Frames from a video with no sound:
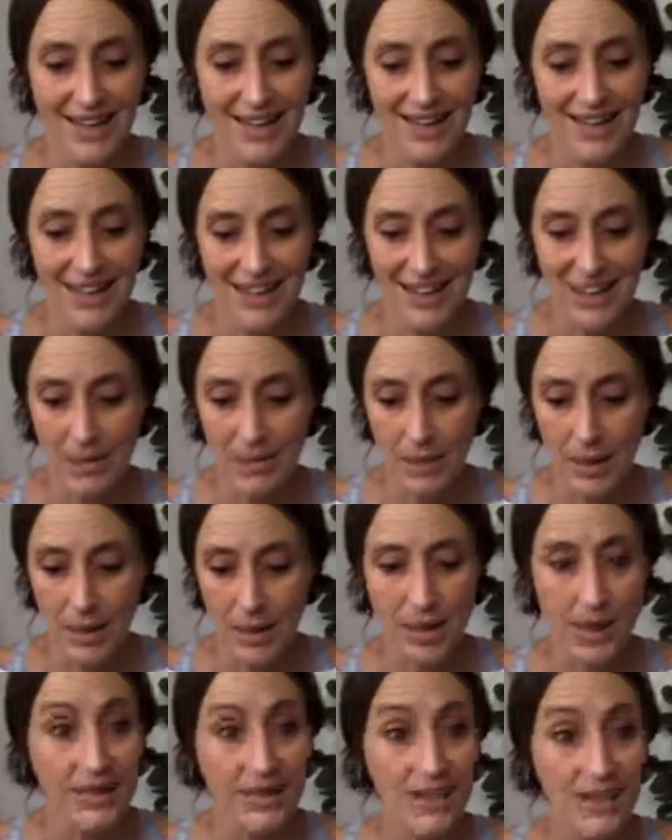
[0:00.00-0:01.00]

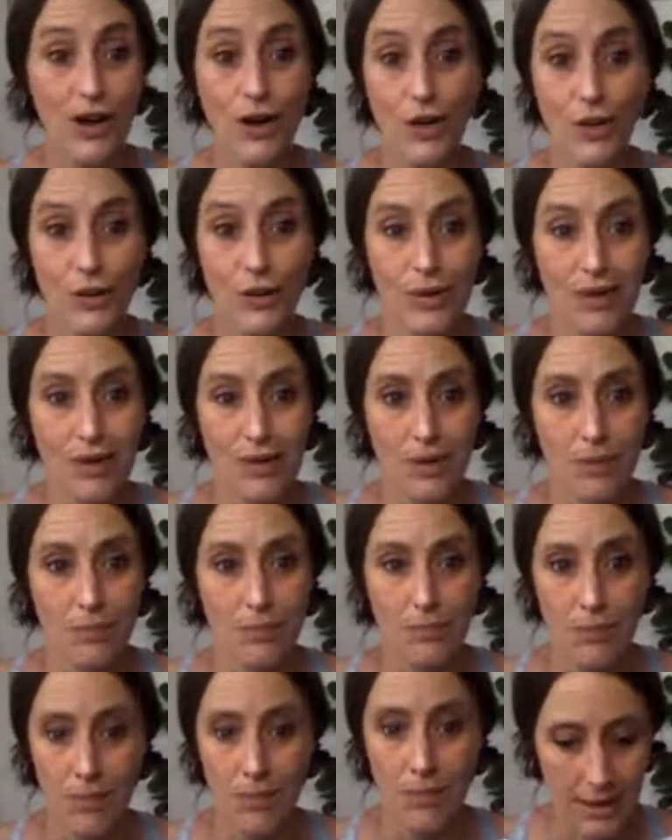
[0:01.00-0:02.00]
I know
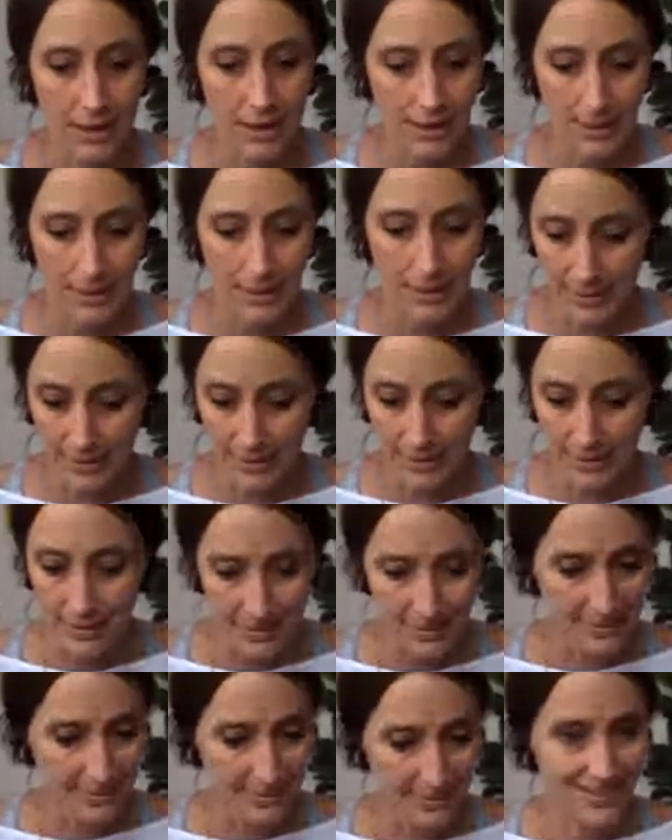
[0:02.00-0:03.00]
mine
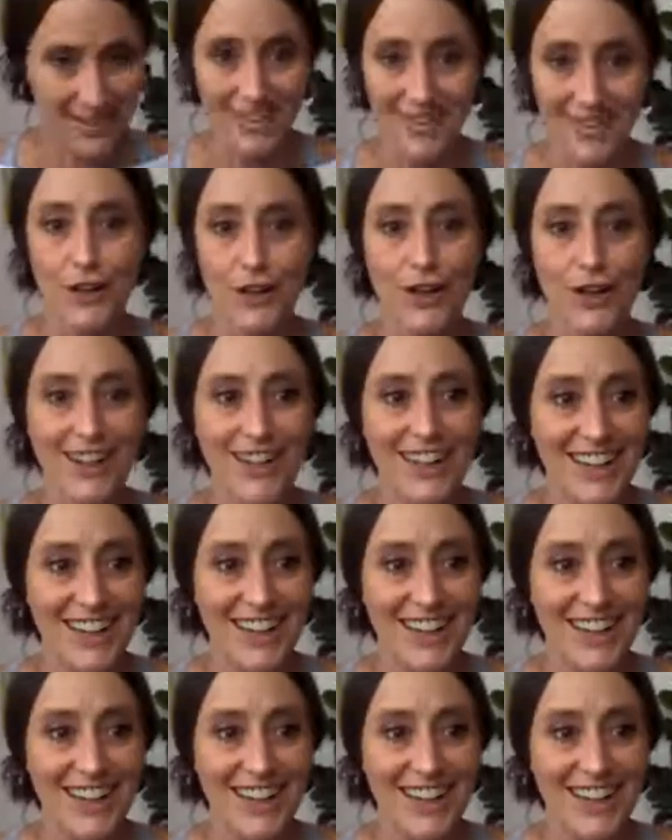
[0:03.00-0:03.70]
is here,